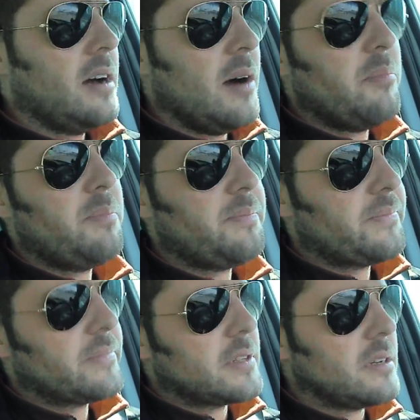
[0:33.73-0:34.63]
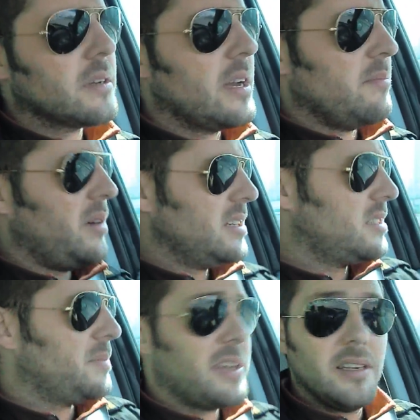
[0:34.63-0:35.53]
I'm okay. I'm past
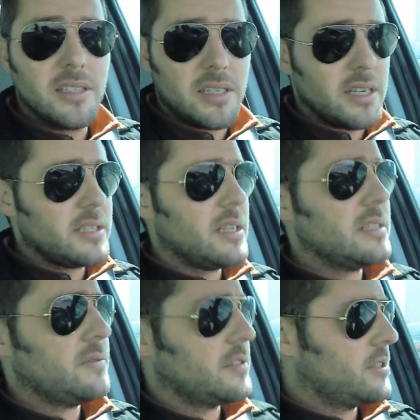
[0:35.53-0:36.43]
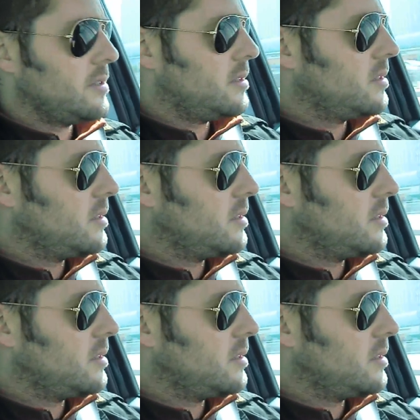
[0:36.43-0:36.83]
the beginner stage, that's for sure.